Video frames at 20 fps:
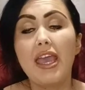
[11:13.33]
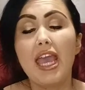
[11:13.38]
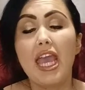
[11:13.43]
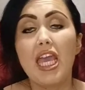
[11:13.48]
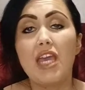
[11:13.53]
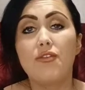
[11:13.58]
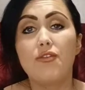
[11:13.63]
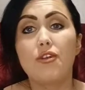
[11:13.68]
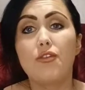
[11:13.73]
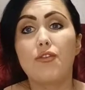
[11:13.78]

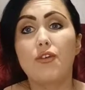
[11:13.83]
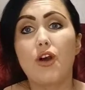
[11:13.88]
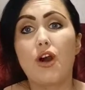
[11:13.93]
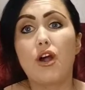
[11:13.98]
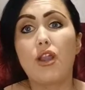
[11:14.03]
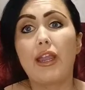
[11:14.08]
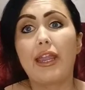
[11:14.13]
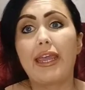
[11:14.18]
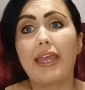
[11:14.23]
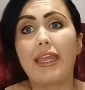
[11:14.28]
If you've
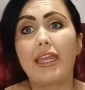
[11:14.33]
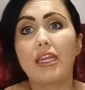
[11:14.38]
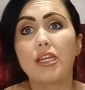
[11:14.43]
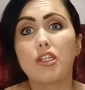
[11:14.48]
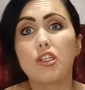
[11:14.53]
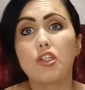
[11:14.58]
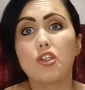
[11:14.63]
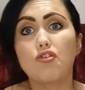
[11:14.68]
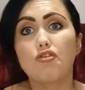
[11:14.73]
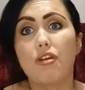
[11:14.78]
got like
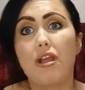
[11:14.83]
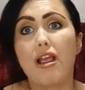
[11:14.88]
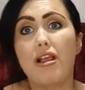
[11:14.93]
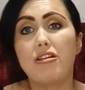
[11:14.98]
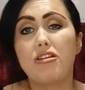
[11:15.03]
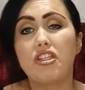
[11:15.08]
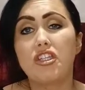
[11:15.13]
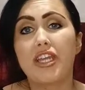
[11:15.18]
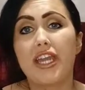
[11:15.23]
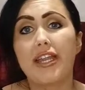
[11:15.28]
drier
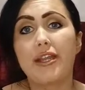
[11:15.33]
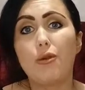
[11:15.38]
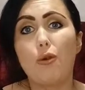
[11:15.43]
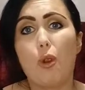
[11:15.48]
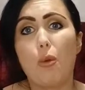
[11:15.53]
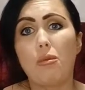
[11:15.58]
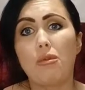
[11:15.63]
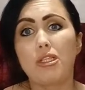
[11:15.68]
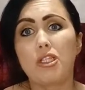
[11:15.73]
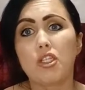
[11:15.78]
skin,
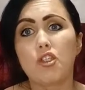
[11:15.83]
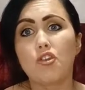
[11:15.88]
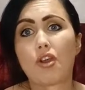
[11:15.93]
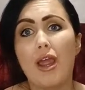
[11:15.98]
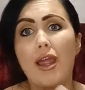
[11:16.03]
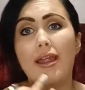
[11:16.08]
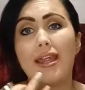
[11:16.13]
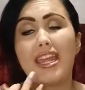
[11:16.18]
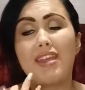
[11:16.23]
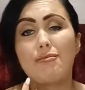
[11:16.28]
normal to
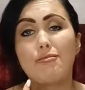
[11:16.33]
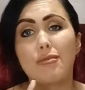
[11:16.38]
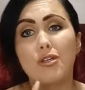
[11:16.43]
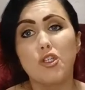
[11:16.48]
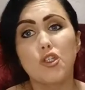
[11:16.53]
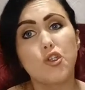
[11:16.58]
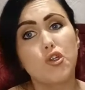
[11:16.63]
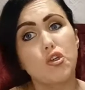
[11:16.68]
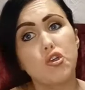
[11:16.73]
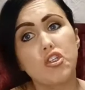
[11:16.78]
dry, even
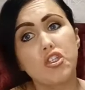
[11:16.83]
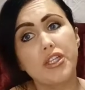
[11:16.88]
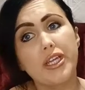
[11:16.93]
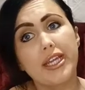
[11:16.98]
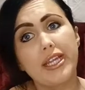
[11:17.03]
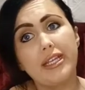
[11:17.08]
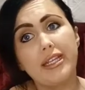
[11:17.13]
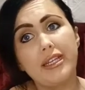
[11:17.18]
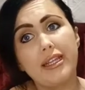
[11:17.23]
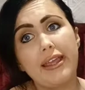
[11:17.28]
mature
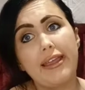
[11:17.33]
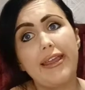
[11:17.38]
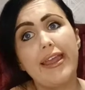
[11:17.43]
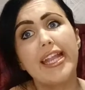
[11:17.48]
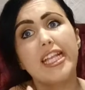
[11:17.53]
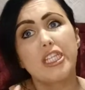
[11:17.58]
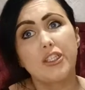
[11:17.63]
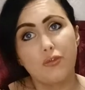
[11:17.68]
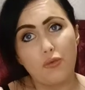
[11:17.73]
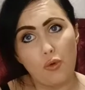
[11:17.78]
skin,
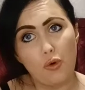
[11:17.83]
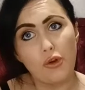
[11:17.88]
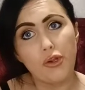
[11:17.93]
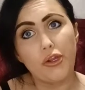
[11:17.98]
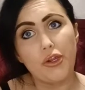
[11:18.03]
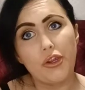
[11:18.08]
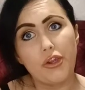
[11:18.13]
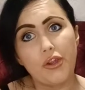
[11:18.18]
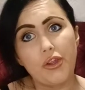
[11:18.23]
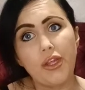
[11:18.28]
it's for
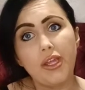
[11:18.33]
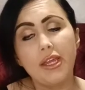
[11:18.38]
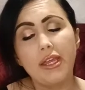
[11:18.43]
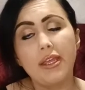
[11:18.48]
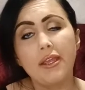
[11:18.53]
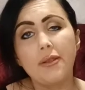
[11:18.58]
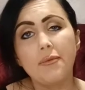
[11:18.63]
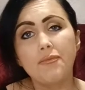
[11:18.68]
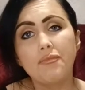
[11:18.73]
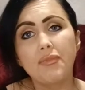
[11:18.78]
you.
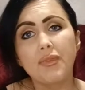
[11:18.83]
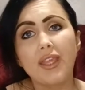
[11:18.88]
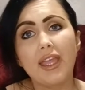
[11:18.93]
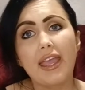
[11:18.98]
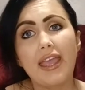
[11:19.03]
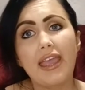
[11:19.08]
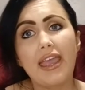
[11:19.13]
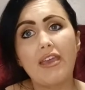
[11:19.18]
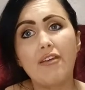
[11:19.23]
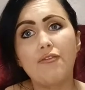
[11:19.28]

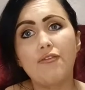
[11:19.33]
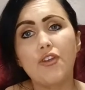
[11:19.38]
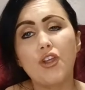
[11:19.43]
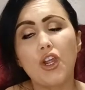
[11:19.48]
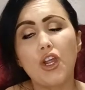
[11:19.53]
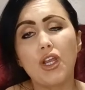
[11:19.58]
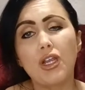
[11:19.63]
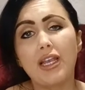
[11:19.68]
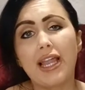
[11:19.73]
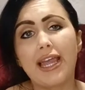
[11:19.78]
If
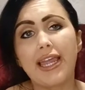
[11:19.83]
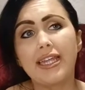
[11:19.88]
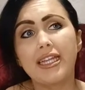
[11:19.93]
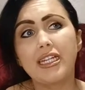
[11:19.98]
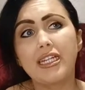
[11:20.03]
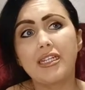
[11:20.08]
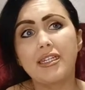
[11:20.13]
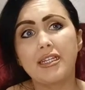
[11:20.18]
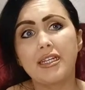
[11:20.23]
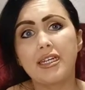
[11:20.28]
you like
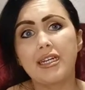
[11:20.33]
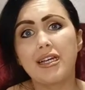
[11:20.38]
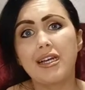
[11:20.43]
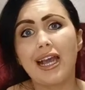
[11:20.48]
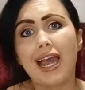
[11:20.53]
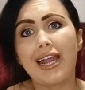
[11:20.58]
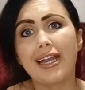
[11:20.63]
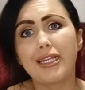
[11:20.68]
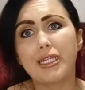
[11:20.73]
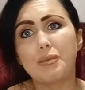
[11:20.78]
to
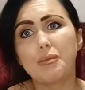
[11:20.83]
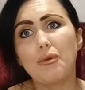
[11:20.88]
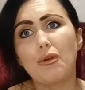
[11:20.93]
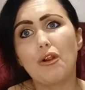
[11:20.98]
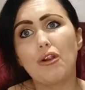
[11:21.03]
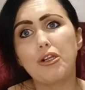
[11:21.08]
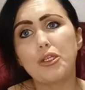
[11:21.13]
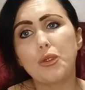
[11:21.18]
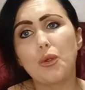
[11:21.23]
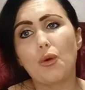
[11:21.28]
kind of
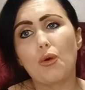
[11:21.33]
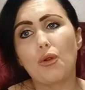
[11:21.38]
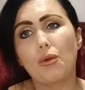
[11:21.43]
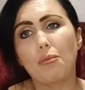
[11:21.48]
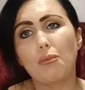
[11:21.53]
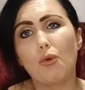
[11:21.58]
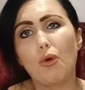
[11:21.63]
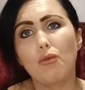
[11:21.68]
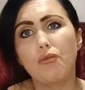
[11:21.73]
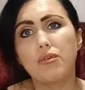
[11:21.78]
splurge on
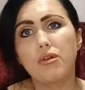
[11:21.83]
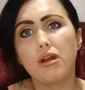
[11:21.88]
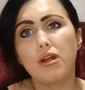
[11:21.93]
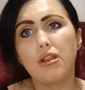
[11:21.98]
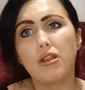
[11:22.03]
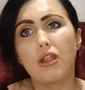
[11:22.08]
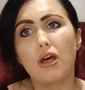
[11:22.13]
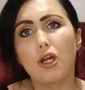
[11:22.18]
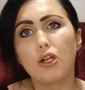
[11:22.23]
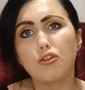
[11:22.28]
more
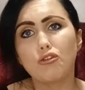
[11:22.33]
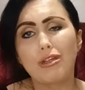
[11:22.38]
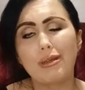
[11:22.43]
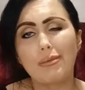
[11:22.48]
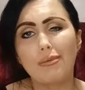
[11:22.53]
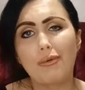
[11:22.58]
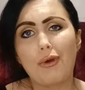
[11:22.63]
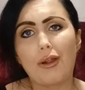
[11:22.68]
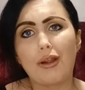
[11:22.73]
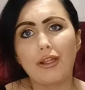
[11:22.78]
luxury
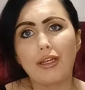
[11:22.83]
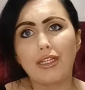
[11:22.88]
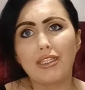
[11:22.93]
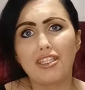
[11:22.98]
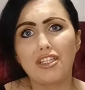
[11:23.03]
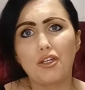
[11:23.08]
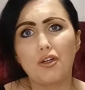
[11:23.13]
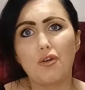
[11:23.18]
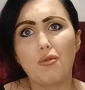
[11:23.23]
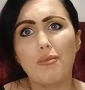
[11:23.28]
products
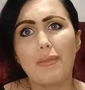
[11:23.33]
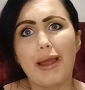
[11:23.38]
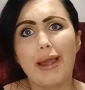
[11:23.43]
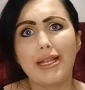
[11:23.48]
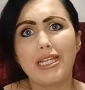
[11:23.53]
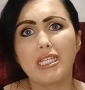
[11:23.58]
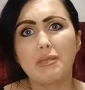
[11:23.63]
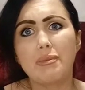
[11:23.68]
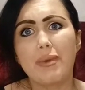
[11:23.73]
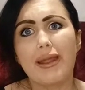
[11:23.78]
and you don't
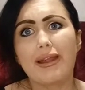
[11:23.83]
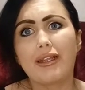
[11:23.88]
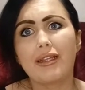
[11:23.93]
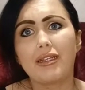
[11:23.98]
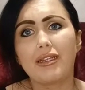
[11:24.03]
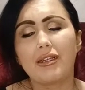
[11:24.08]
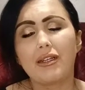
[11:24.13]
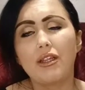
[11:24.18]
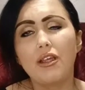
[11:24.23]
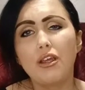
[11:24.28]
mind
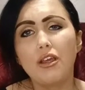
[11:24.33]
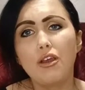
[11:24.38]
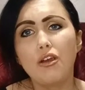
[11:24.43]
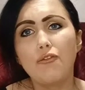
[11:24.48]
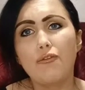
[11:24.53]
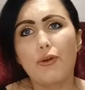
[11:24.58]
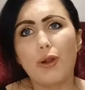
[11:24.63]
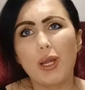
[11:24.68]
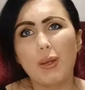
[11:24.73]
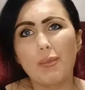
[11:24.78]
spending
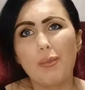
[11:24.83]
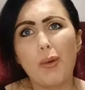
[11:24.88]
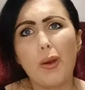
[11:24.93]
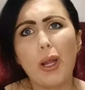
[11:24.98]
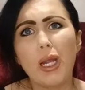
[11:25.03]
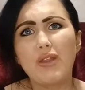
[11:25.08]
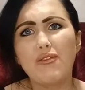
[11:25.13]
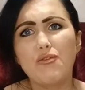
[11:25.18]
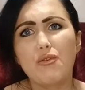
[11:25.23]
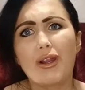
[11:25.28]

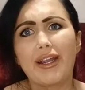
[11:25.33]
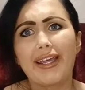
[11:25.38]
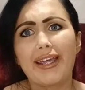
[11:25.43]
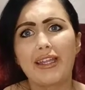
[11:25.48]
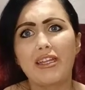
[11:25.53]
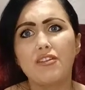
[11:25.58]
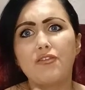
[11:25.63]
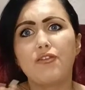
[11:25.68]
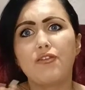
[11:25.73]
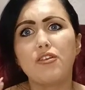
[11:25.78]
£30 if you want to
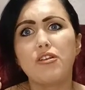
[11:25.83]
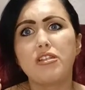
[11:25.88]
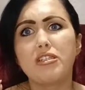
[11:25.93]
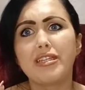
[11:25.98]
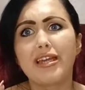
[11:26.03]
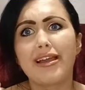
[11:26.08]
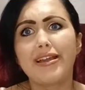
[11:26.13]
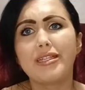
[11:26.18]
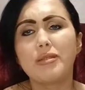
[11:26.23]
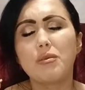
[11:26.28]
get the full
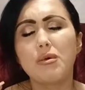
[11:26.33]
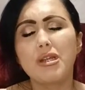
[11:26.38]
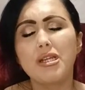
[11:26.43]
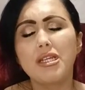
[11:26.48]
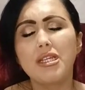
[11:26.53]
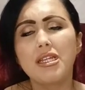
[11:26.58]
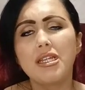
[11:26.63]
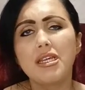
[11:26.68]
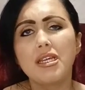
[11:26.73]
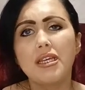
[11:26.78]
size
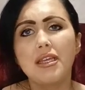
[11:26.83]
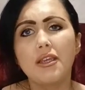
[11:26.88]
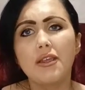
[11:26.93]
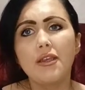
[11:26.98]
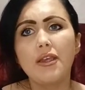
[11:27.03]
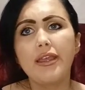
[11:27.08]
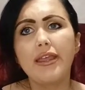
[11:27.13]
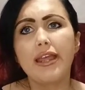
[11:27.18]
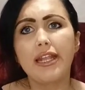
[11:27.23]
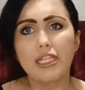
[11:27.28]
one,
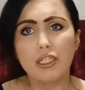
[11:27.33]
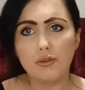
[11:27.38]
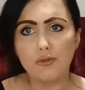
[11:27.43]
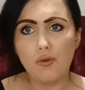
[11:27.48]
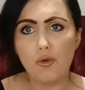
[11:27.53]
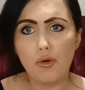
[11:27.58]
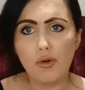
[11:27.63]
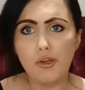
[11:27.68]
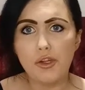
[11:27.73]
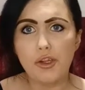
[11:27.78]
it's
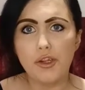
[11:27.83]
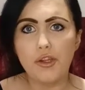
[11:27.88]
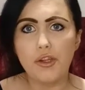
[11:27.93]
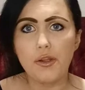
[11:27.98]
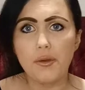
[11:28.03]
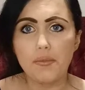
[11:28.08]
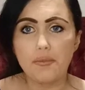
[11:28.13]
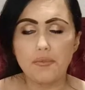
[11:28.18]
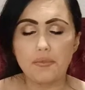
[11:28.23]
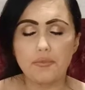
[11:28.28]
for you.